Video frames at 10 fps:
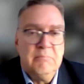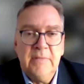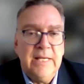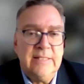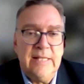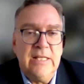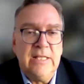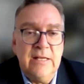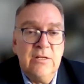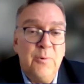let's say,
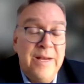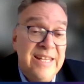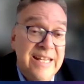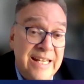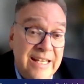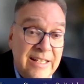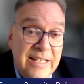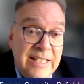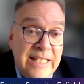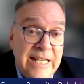10, 20
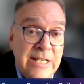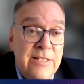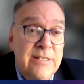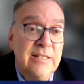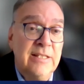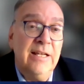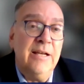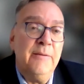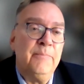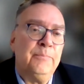years,
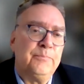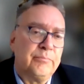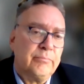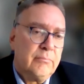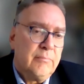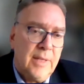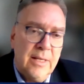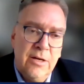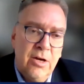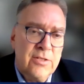
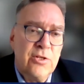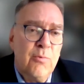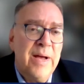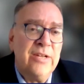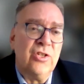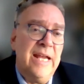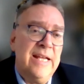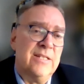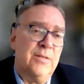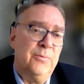not so much
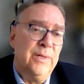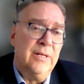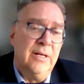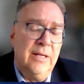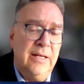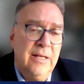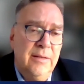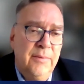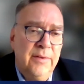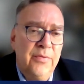gas will
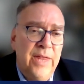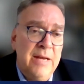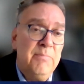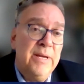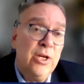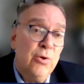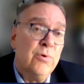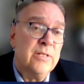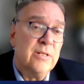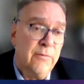then be
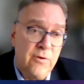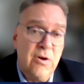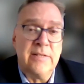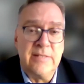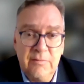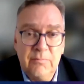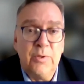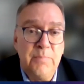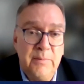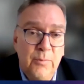used. Of course,
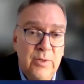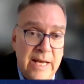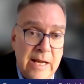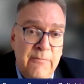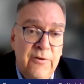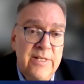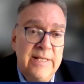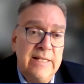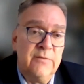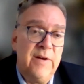would help for the
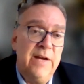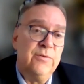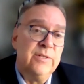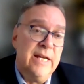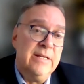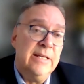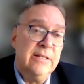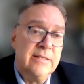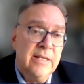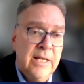next 5 to 10
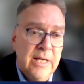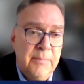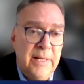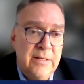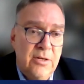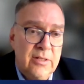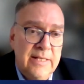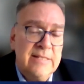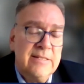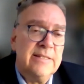years, but not
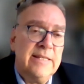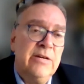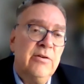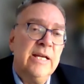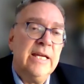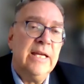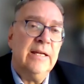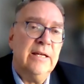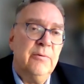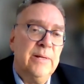necessarily
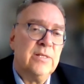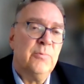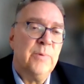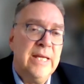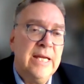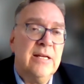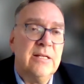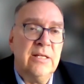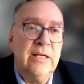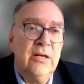whether we need
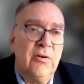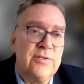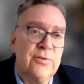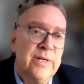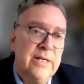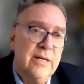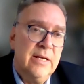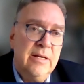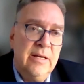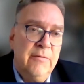it also
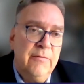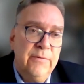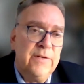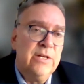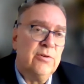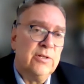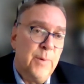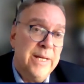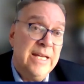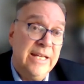in 15 or
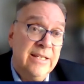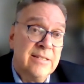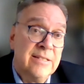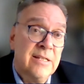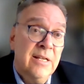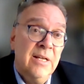20 years.